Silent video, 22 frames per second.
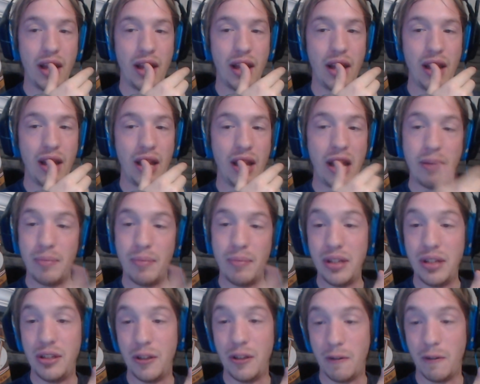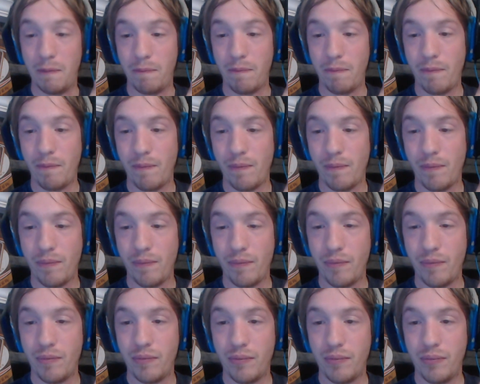a medium,
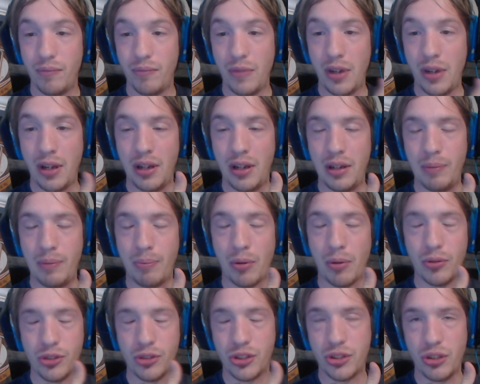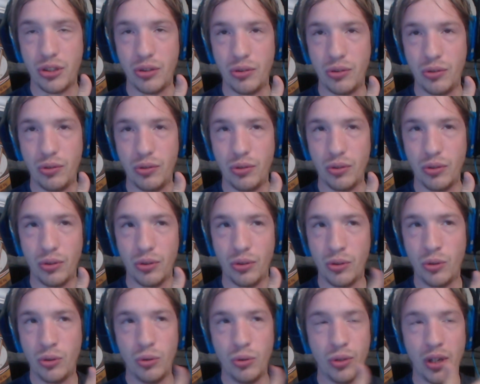a person
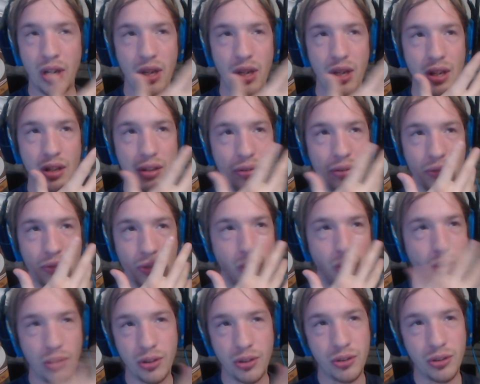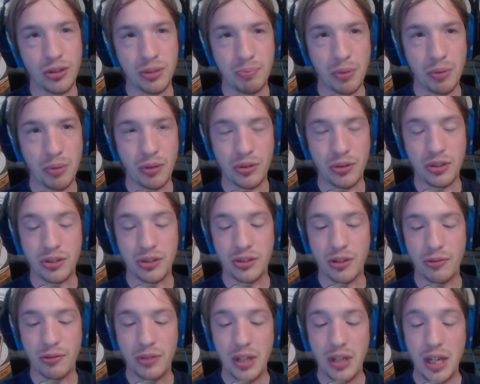who can talk to spirits and
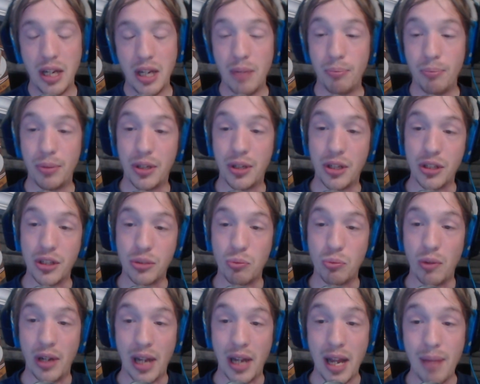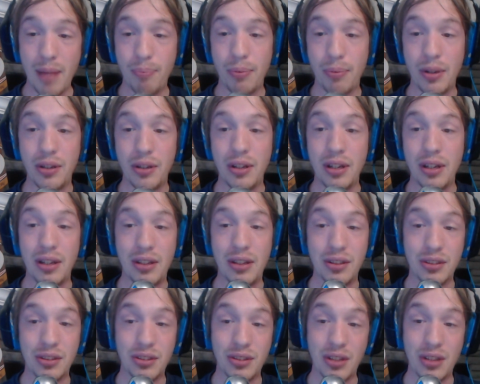stuff. Because what happened
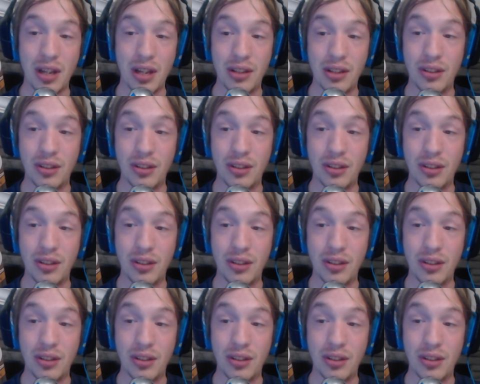is that